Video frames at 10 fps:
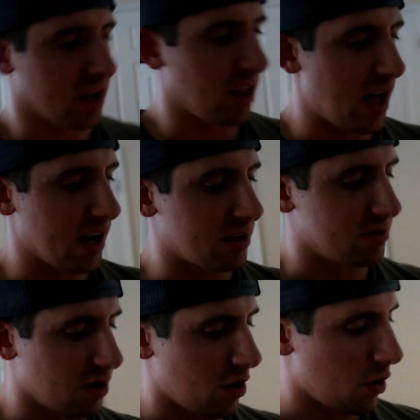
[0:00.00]
o'clock,
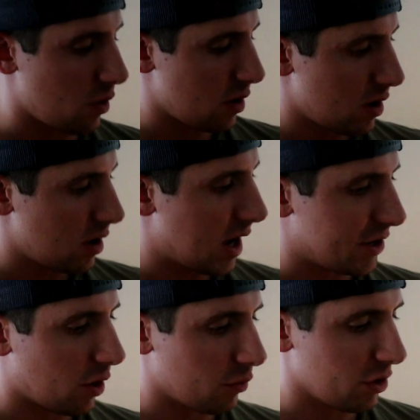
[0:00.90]
so I
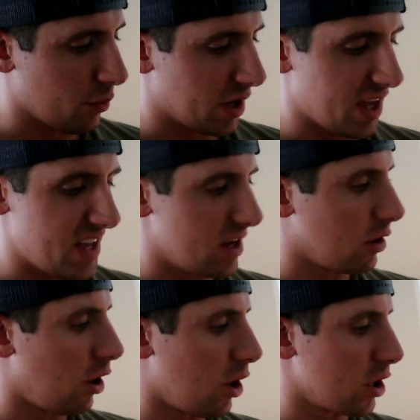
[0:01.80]
don't really want to eat
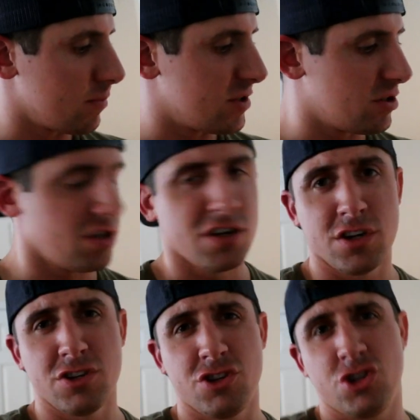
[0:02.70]
carbs
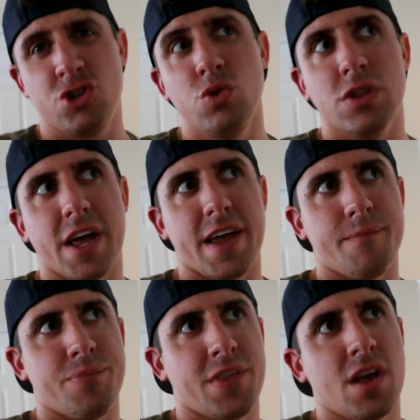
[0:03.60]
too late.
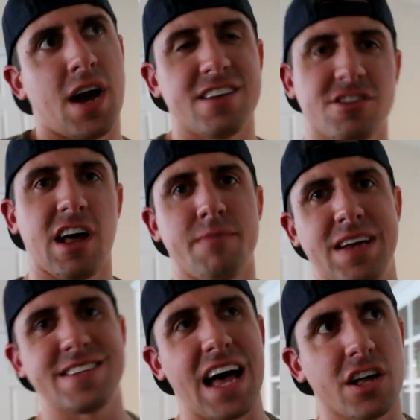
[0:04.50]
I still have my
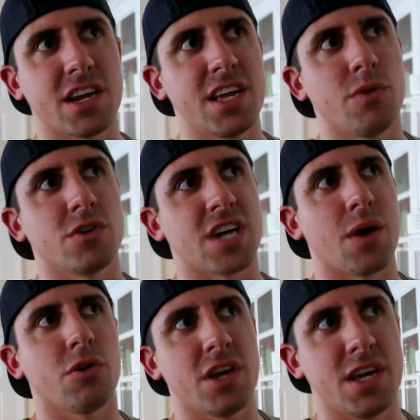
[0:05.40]
salad to eat, which I
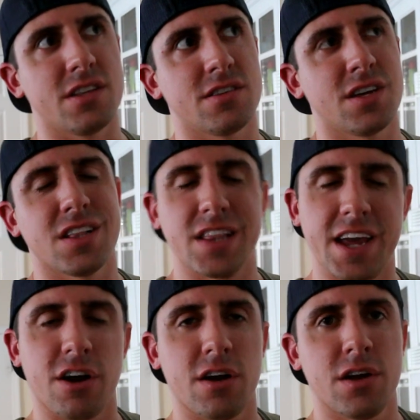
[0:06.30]
will eat
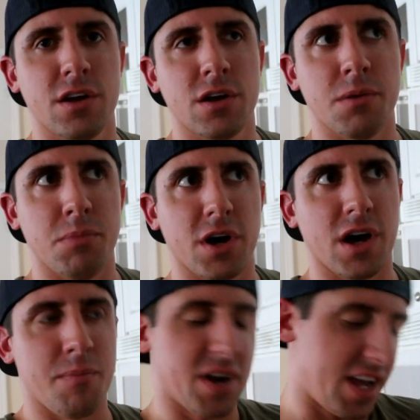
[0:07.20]
later,
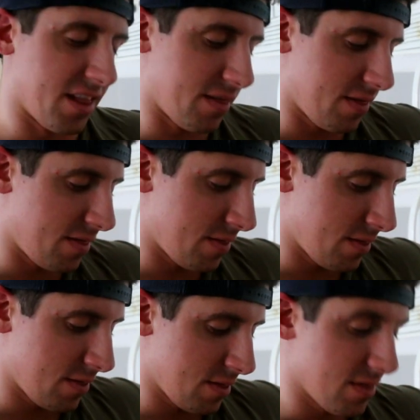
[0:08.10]
but I'm gonna eat
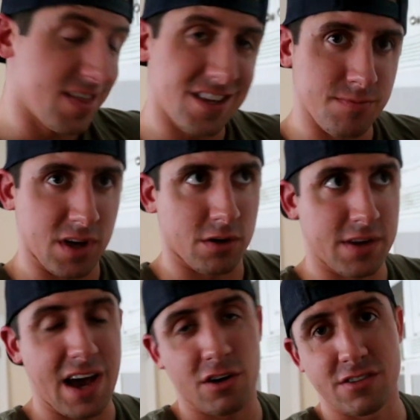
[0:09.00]
this meal
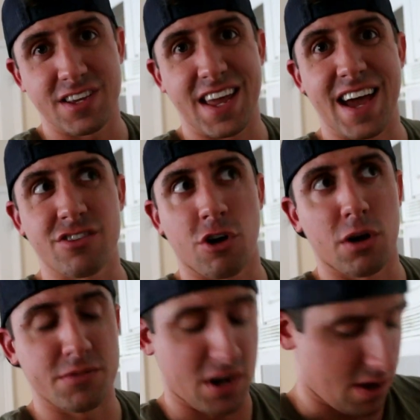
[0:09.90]
now because again it has
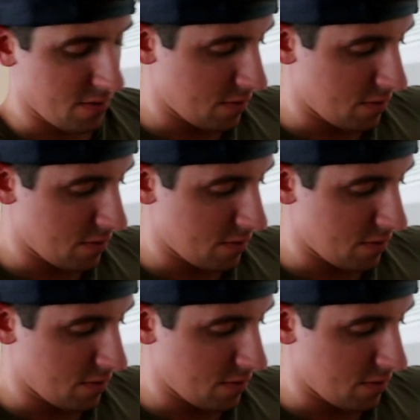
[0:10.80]
carbs.